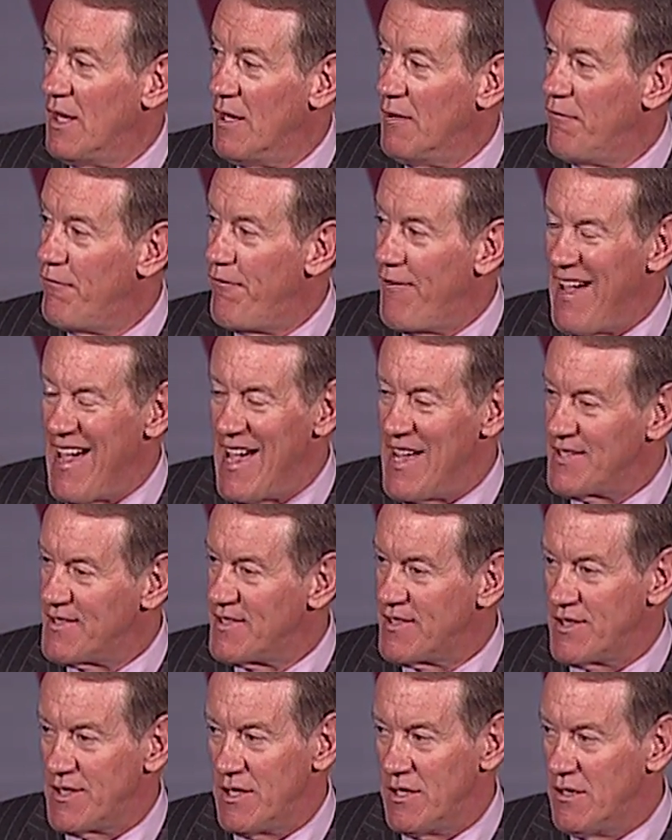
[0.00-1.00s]

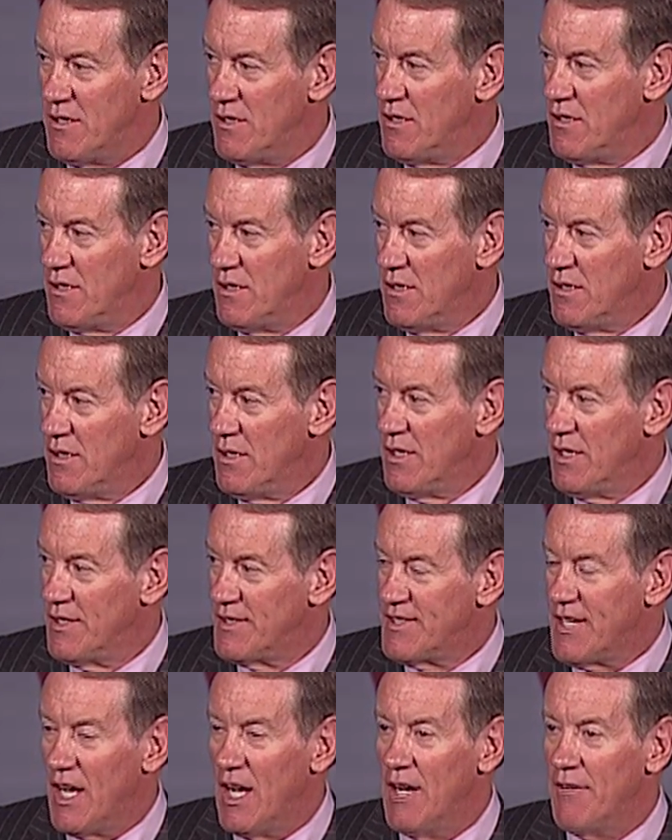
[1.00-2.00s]
Fast,
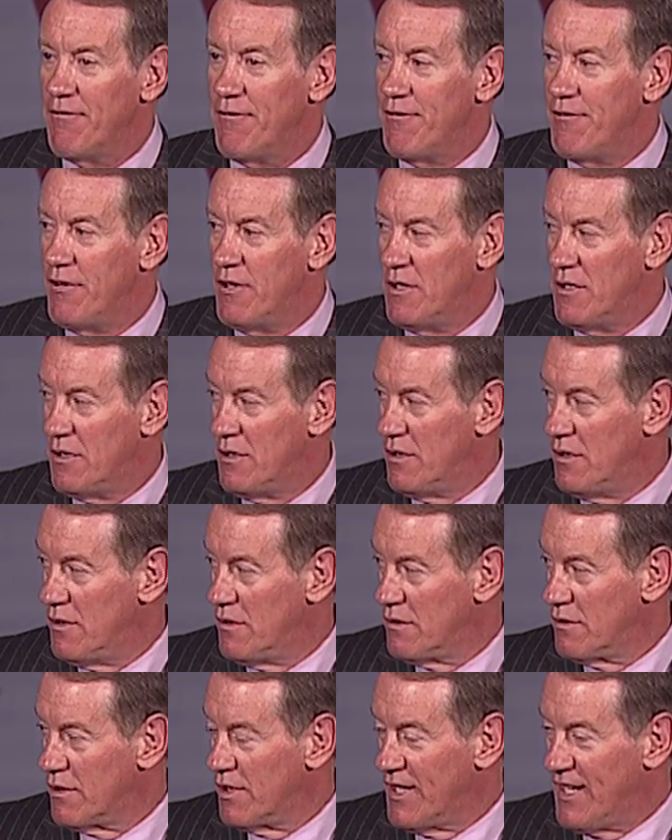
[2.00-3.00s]
tough,
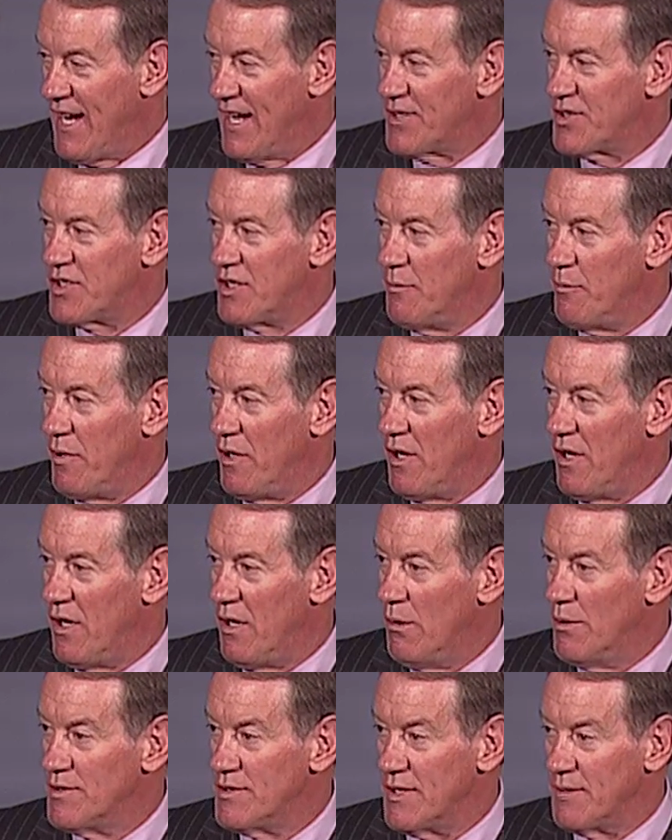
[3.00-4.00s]
could catch the ball,
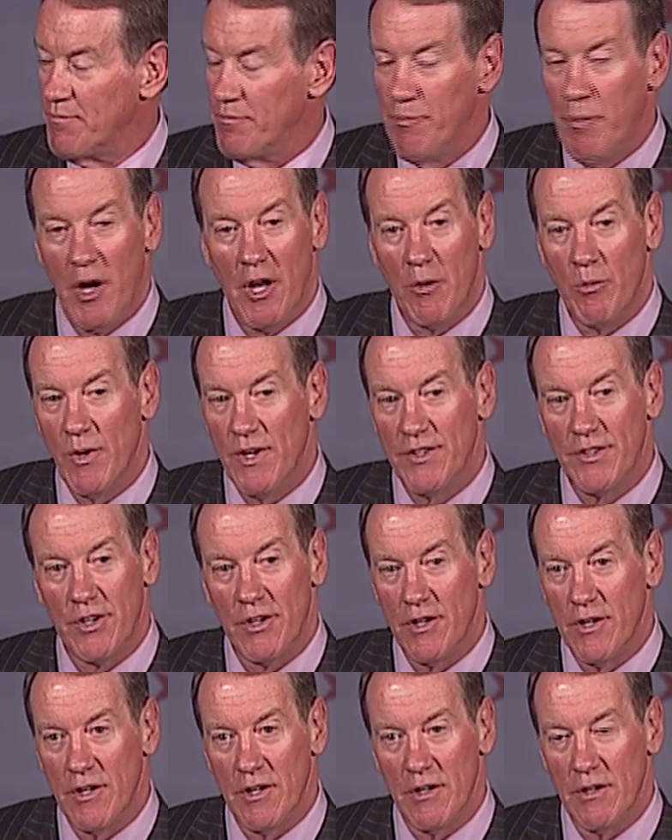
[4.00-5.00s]
was a punt
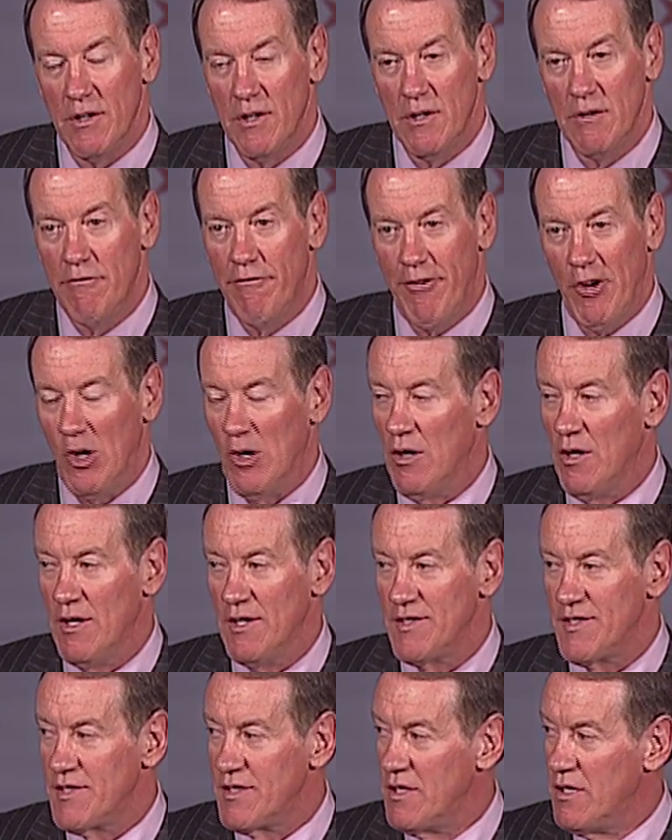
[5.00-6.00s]
returner,
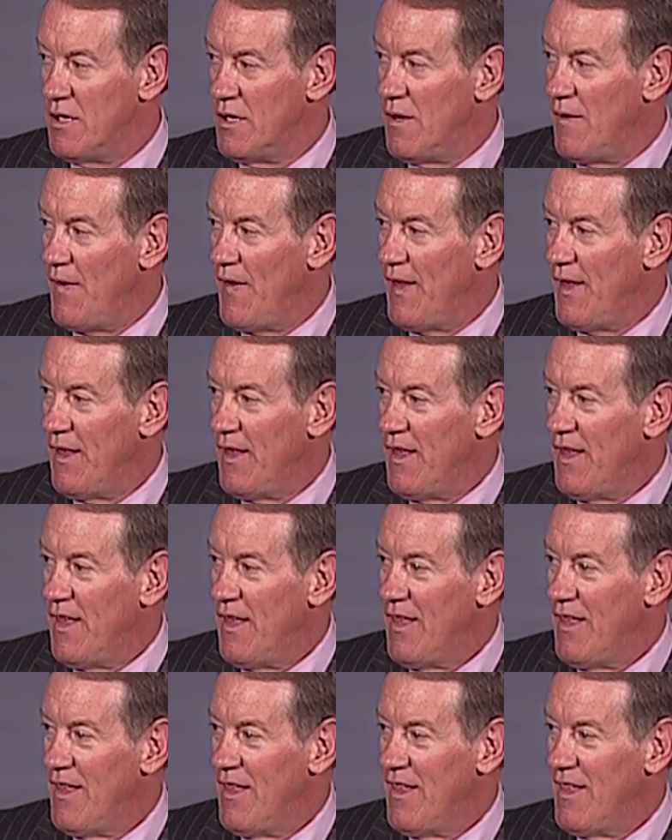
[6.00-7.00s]
fearless.
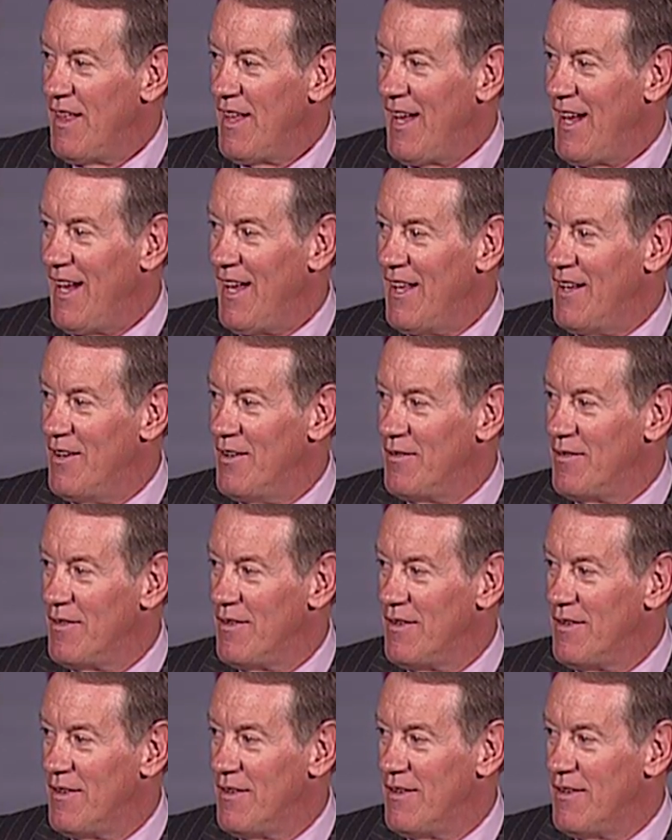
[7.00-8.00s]
And
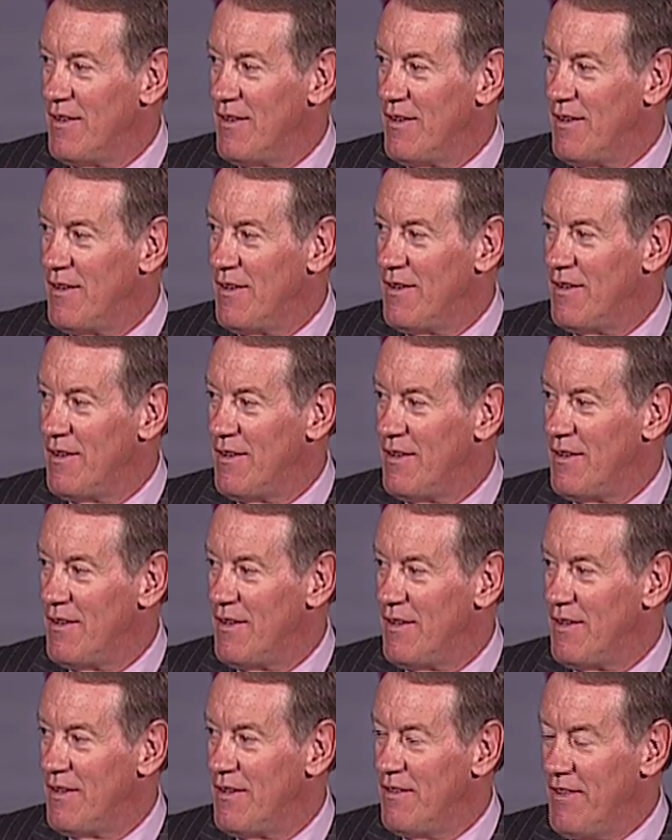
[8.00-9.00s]

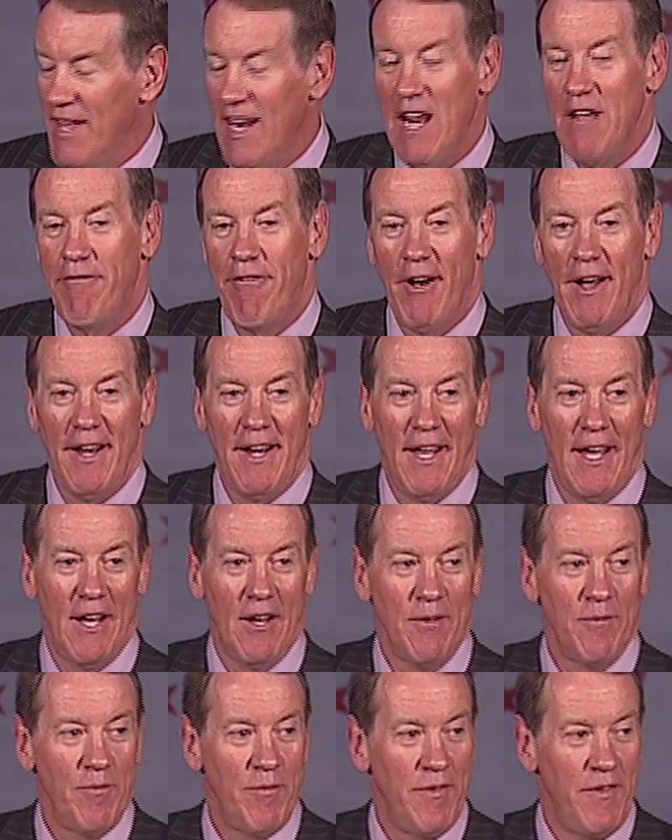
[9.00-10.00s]
then I find
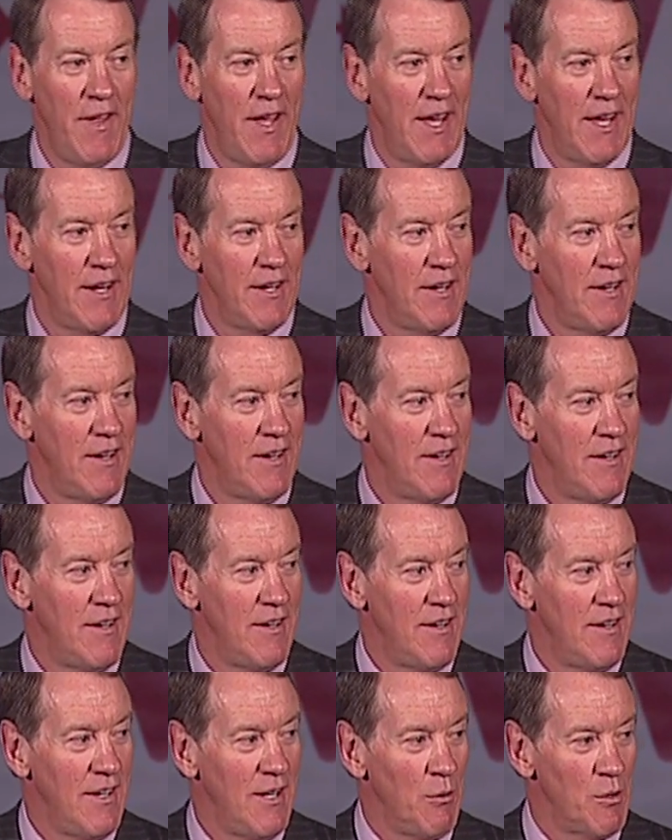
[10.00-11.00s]
out that
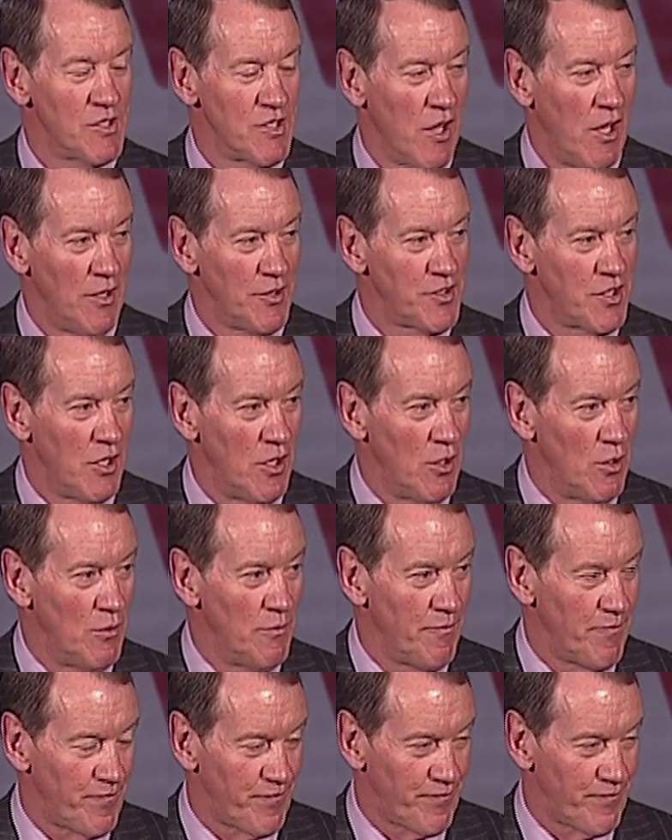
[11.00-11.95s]
he was also